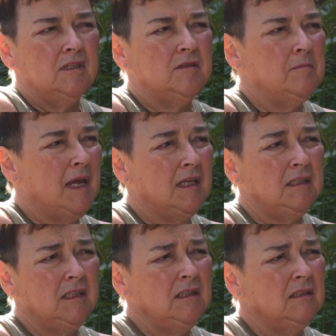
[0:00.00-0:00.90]

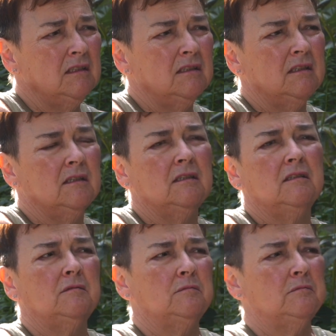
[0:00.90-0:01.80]
demanding.
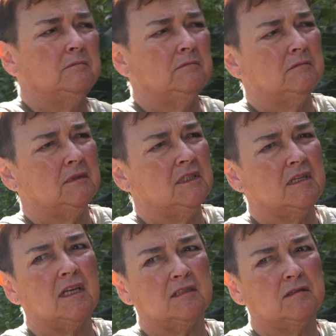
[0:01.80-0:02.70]
Because
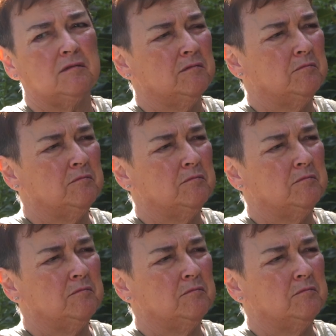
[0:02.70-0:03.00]
that's